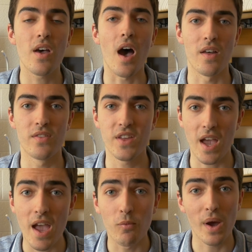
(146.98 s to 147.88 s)
Uh,
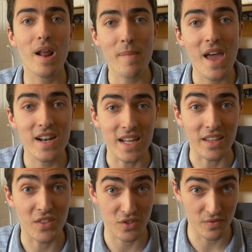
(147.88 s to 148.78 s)
the, uh, when I'm
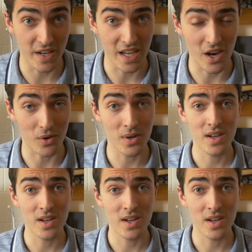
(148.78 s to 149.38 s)
editing this video.